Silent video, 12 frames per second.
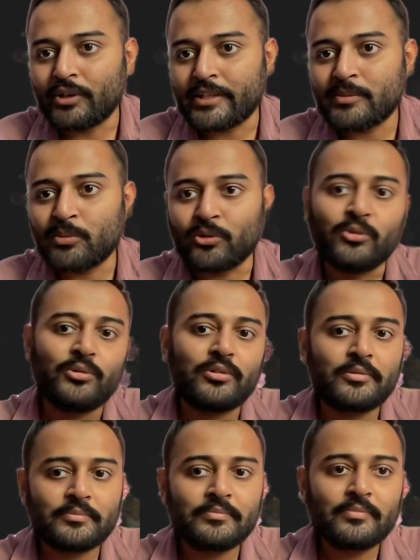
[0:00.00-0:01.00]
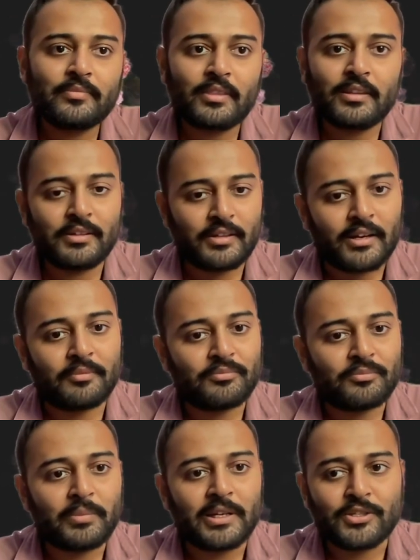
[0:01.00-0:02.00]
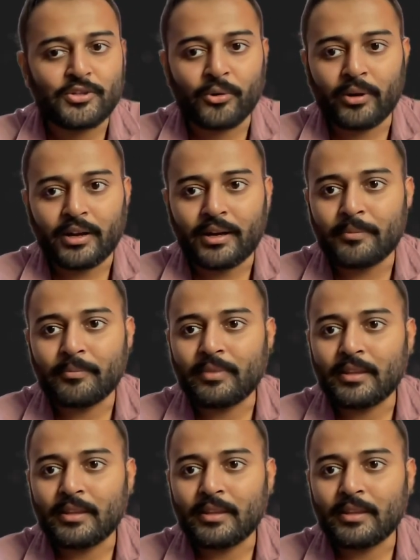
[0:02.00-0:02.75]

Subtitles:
explore, yeah, please go ahead.